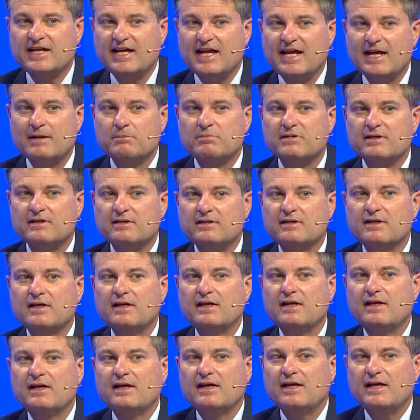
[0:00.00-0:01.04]
happen
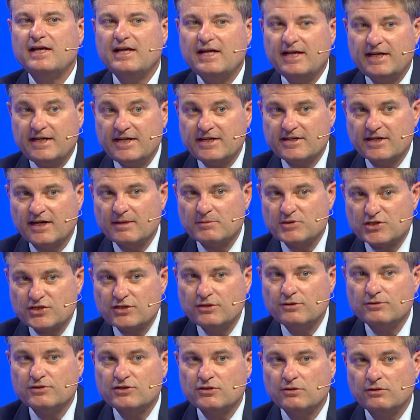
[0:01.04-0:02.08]
anytime
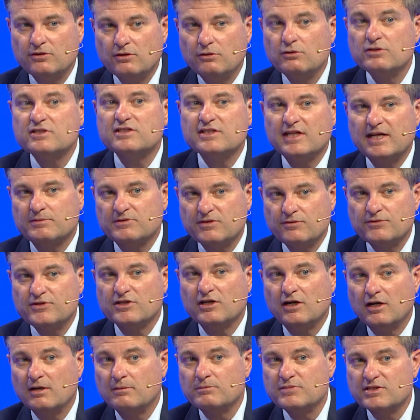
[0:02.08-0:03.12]
soon. So those types of
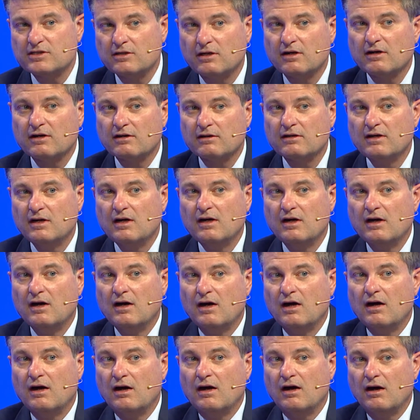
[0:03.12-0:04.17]
jobs
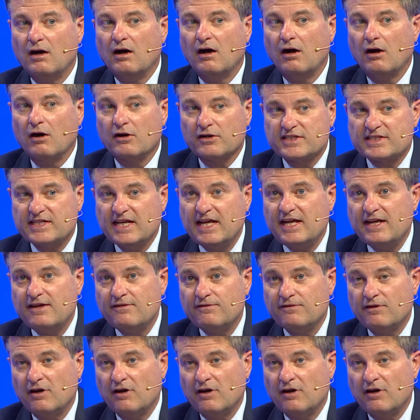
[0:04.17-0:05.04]
are safe.